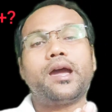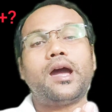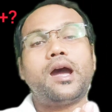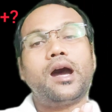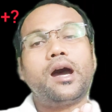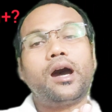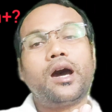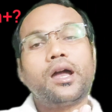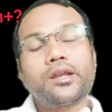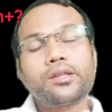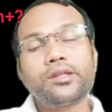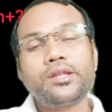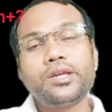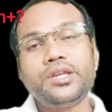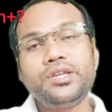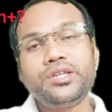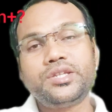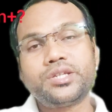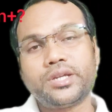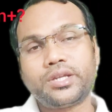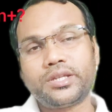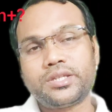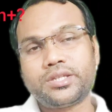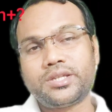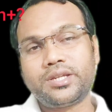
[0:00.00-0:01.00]
Are they
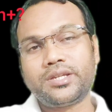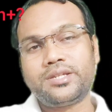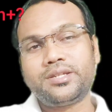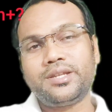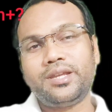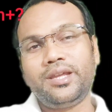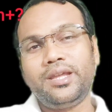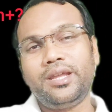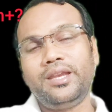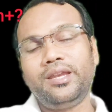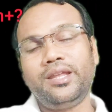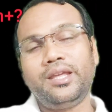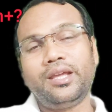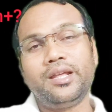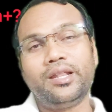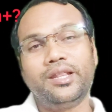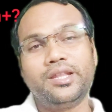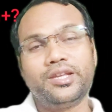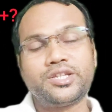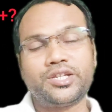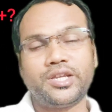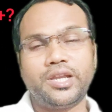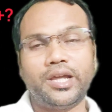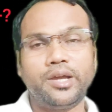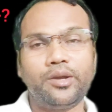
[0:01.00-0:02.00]
interested in
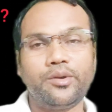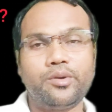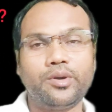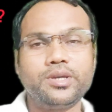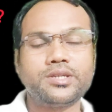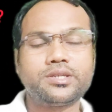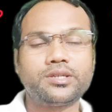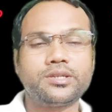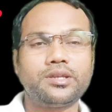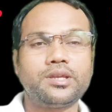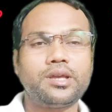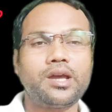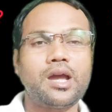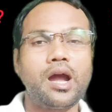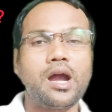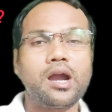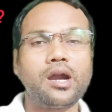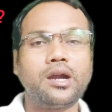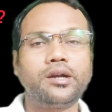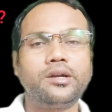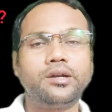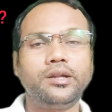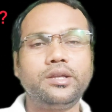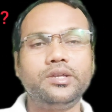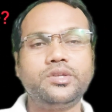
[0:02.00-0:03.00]
English language?
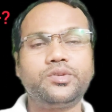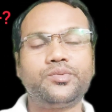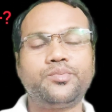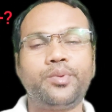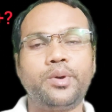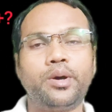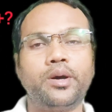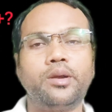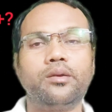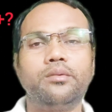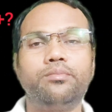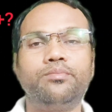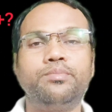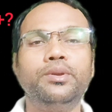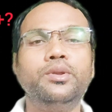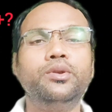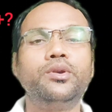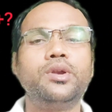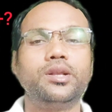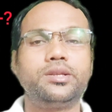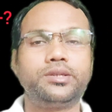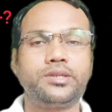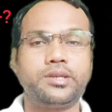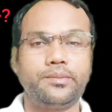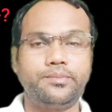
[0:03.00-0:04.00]
Are is for
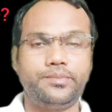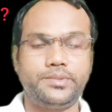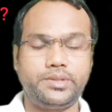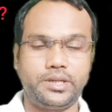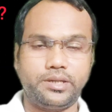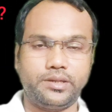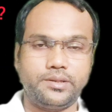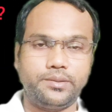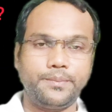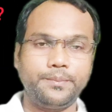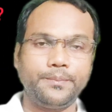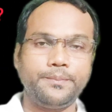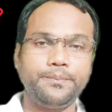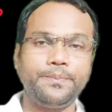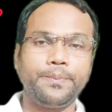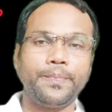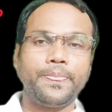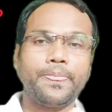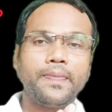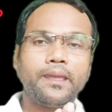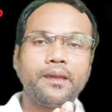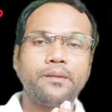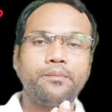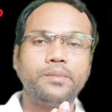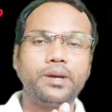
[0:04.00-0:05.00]
plural subject,
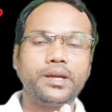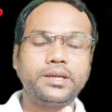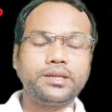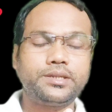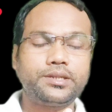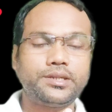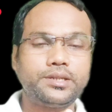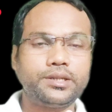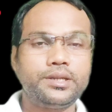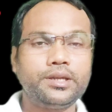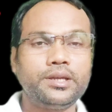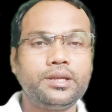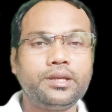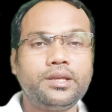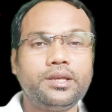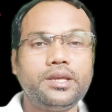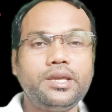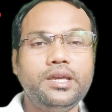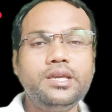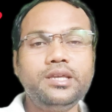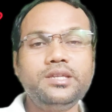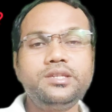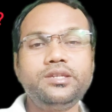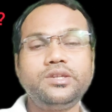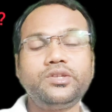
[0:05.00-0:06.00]
but
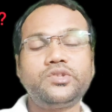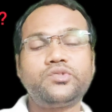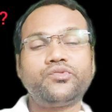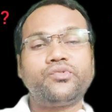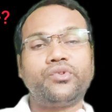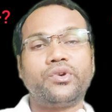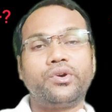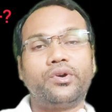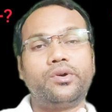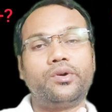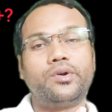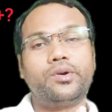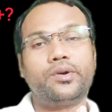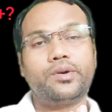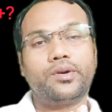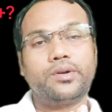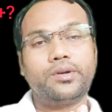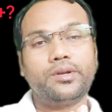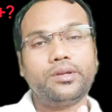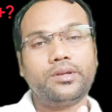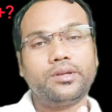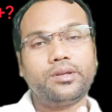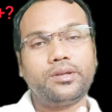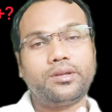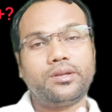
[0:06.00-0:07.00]
is
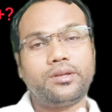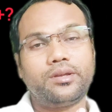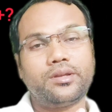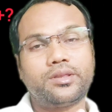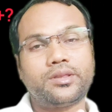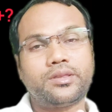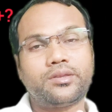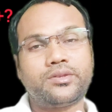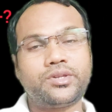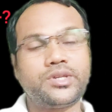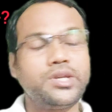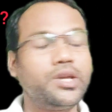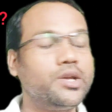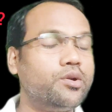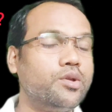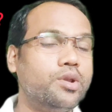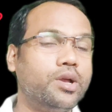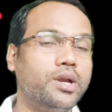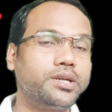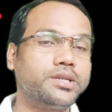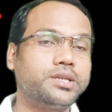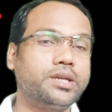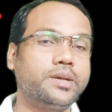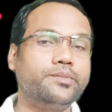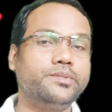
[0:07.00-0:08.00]
for
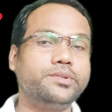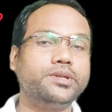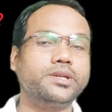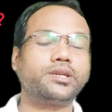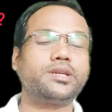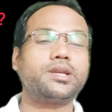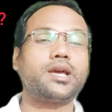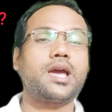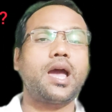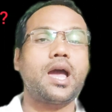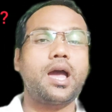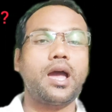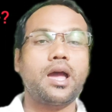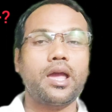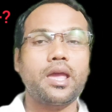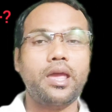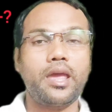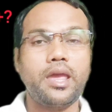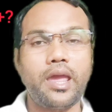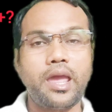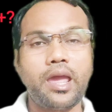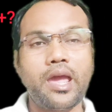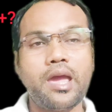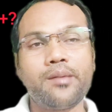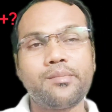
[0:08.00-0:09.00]
singular subject.
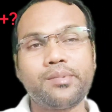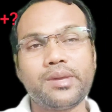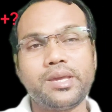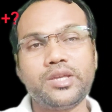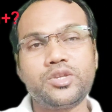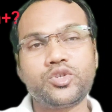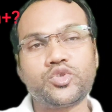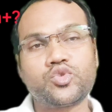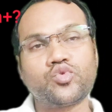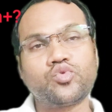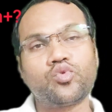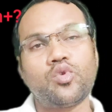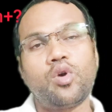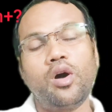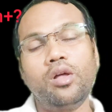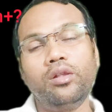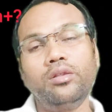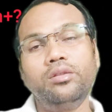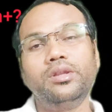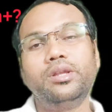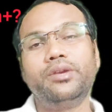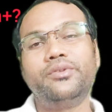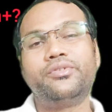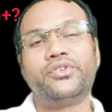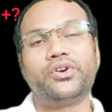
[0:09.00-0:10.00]
Am is
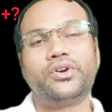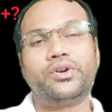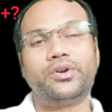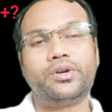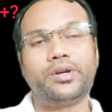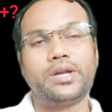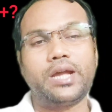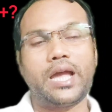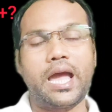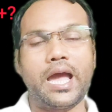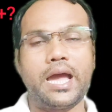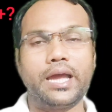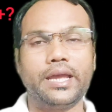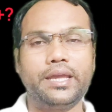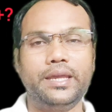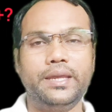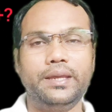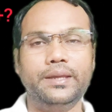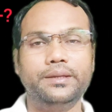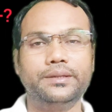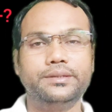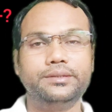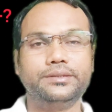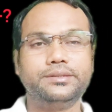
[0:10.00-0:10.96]
only for I.